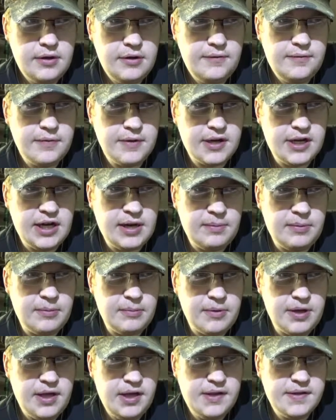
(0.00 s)
for a couple
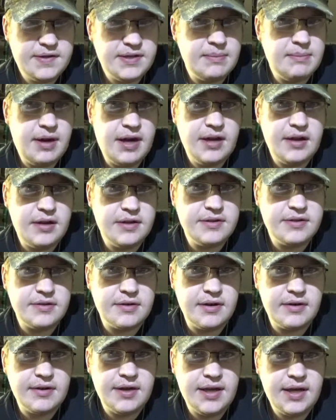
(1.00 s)
months. I might also
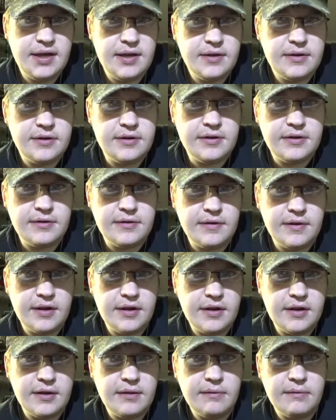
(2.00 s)
go ahead and do
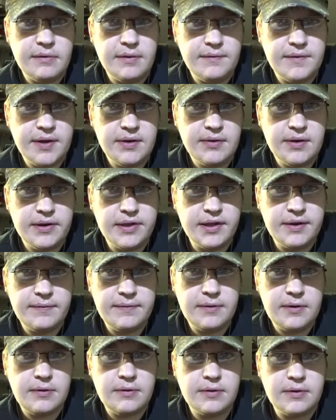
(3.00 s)
the review on the
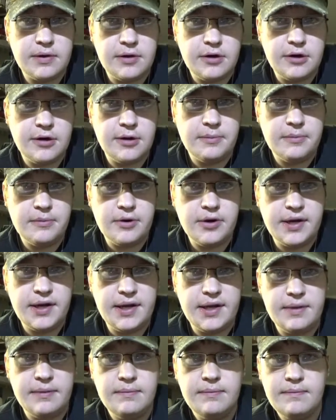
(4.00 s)
Fulton
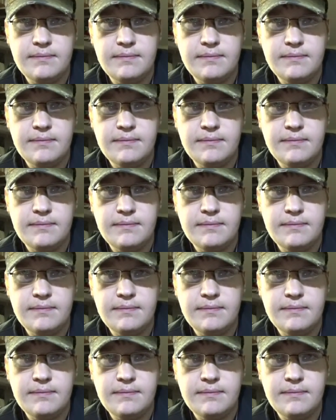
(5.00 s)
Armory